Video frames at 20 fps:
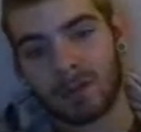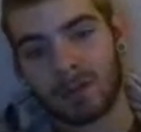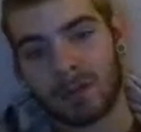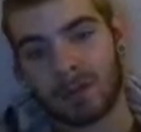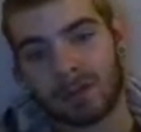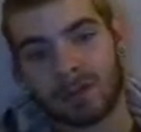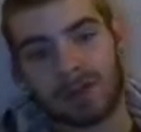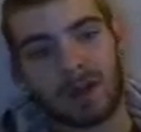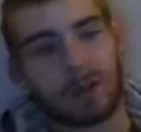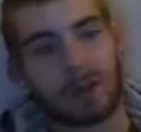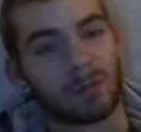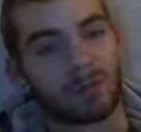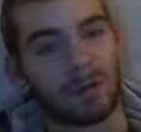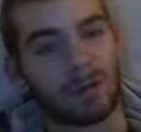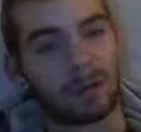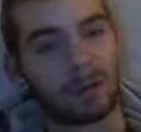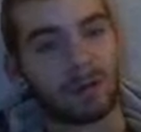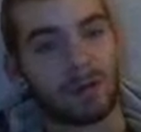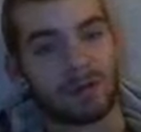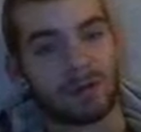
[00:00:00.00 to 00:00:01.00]
like I said, I will
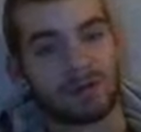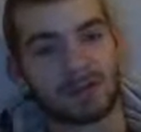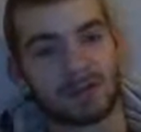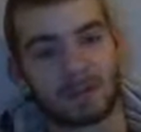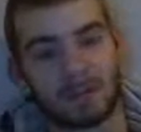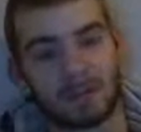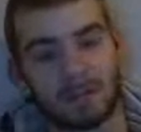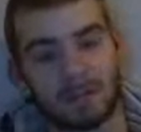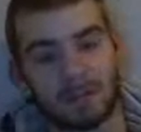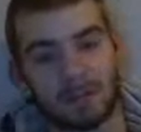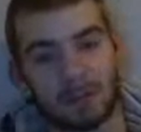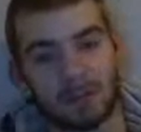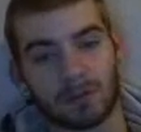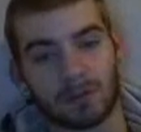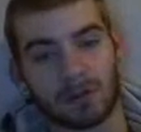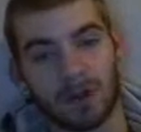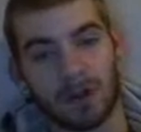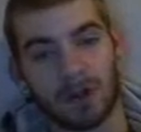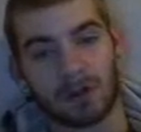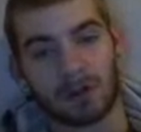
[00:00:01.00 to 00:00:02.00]
not play this as my
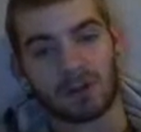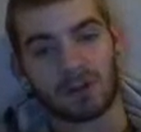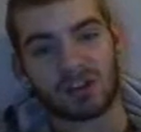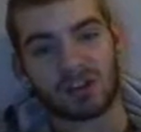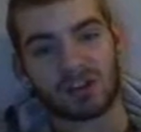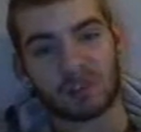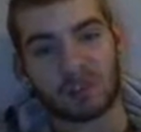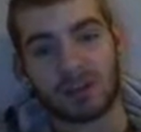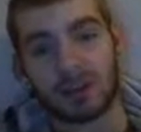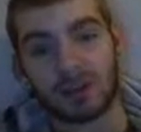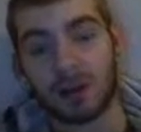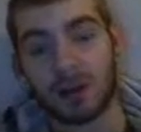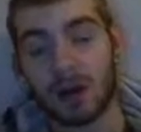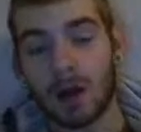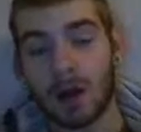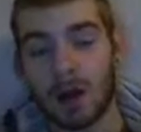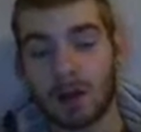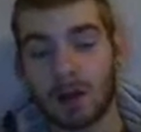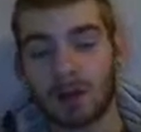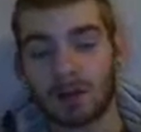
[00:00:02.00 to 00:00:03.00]
first card just
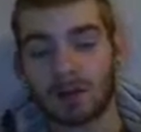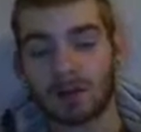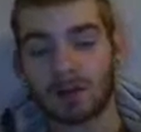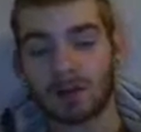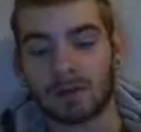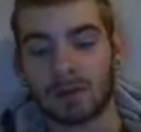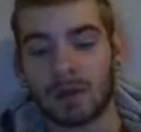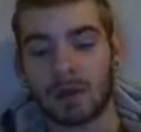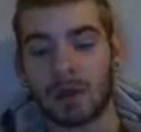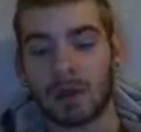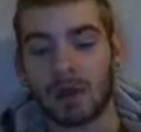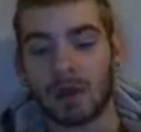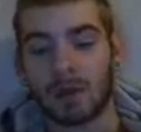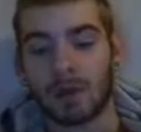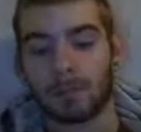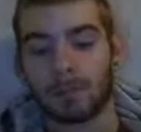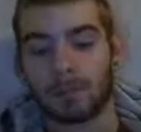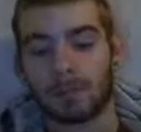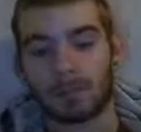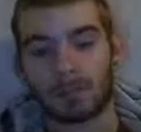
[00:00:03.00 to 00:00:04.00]
because
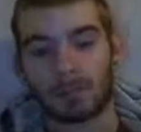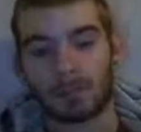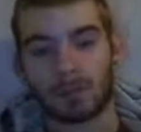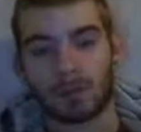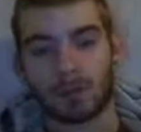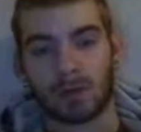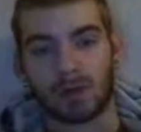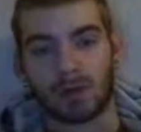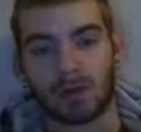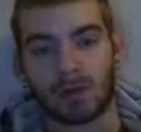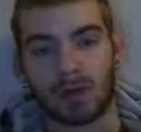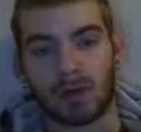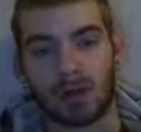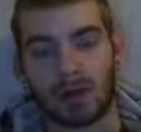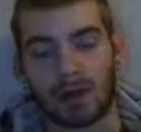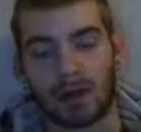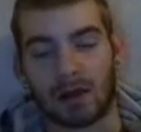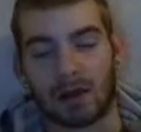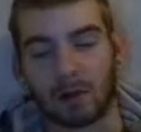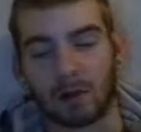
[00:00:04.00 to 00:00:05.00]
Oblivion Wing,
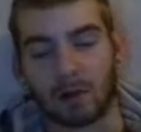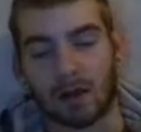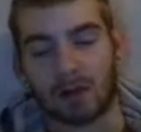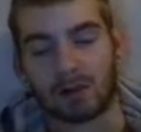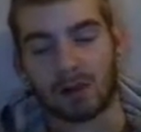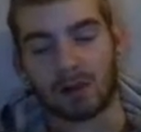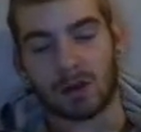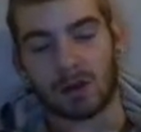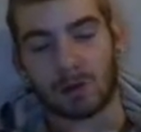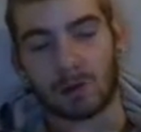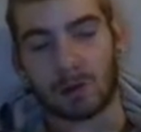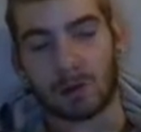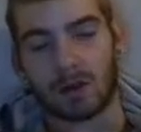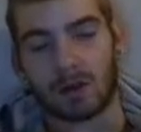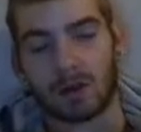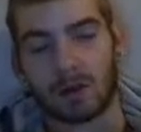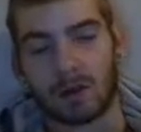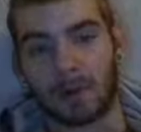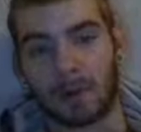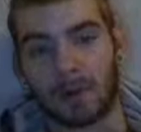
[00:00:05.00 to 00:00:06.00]
and I want Dark
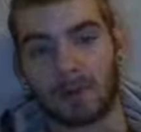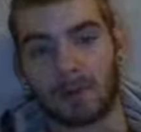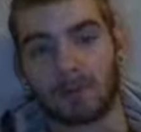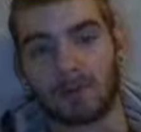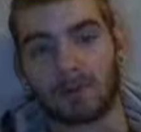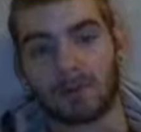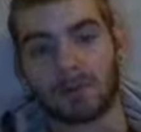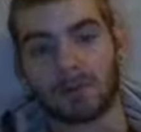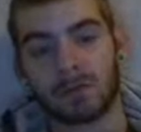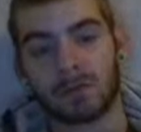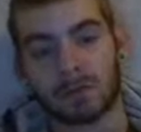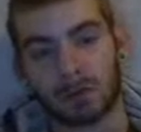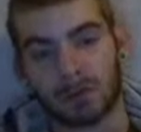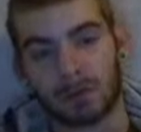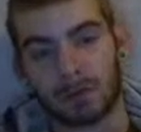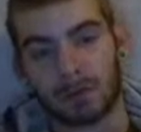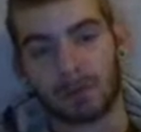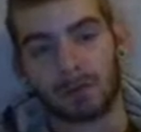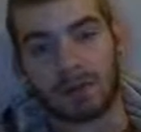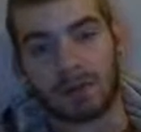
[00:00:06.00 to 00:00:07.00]
Pokemon to
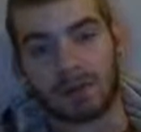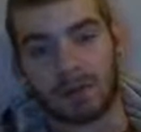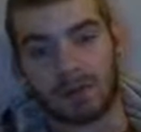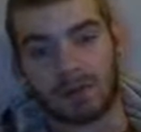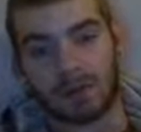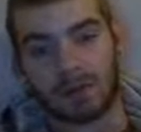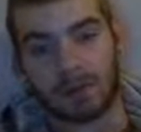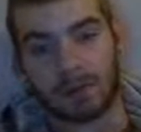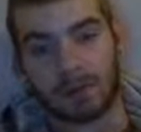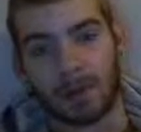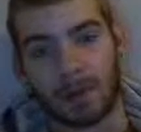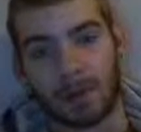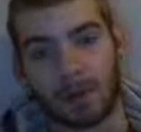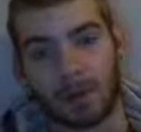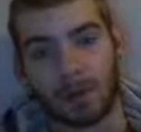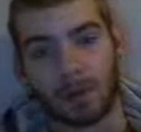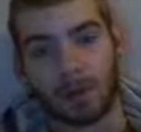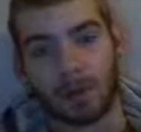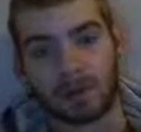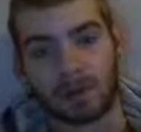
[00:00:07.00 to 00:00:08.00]
be in my discard
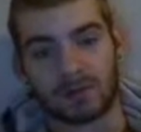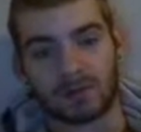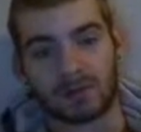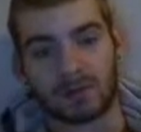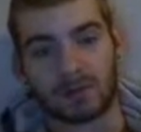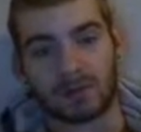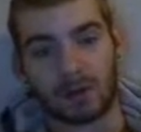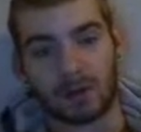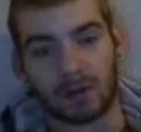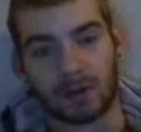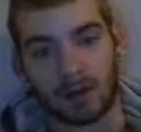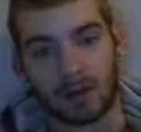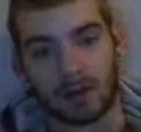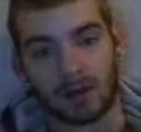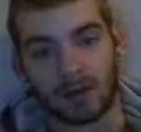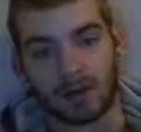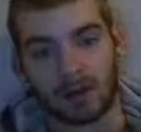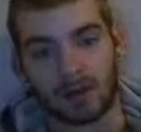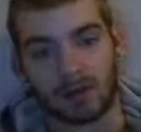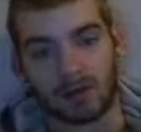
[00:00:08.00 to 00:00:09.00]
pile with some Dark
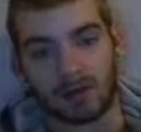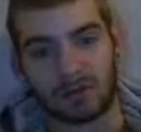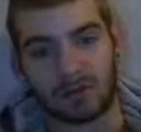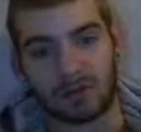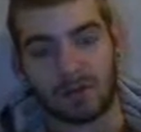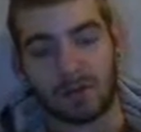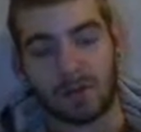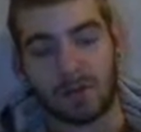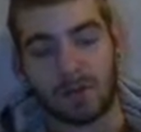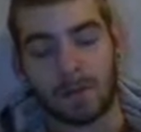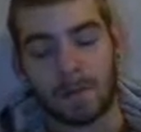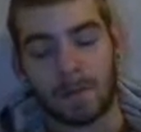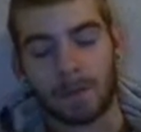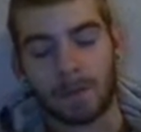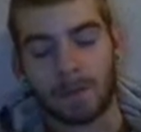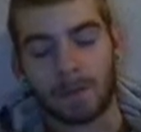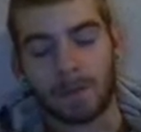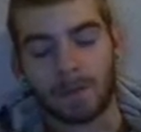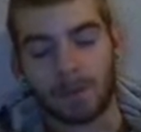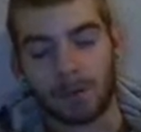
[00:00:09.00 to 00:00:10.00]
Energies,
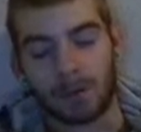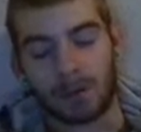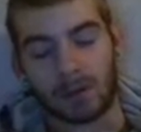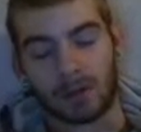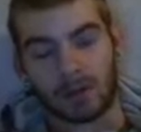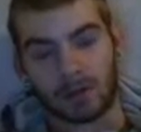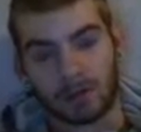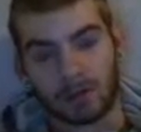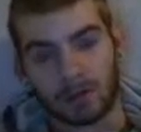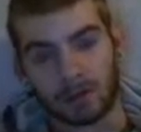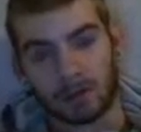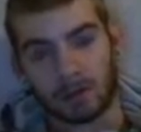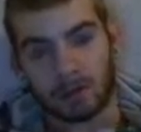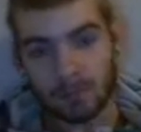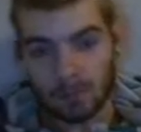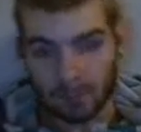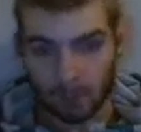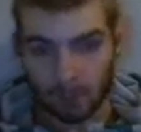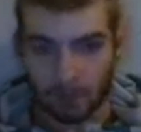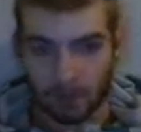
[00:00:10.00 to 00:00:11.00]
so I can
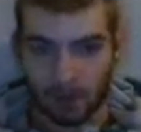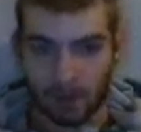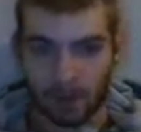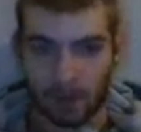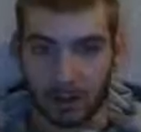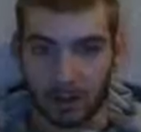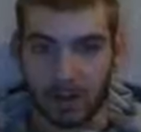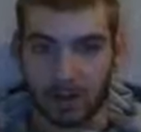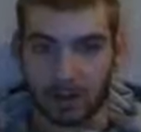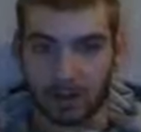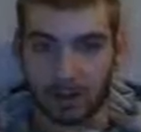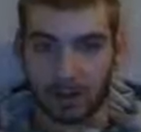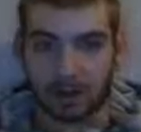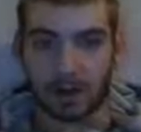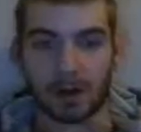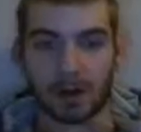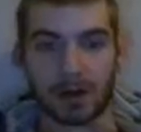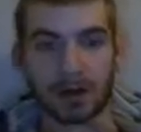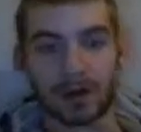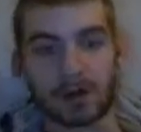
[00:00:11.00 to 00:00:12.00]
bring up the
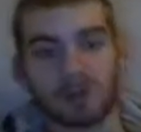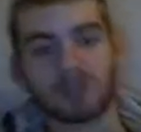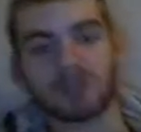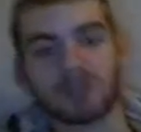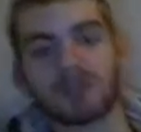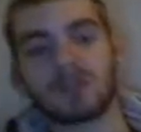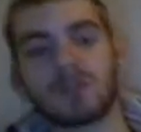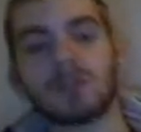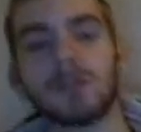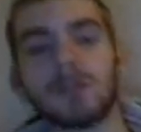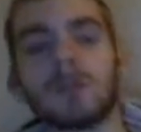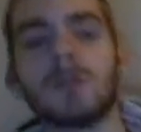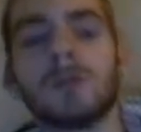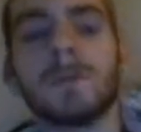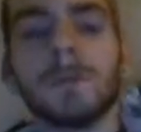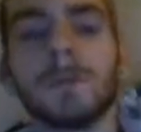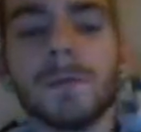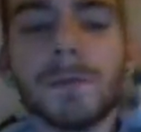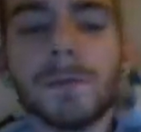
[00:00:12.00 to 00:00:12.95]
Dark Energy to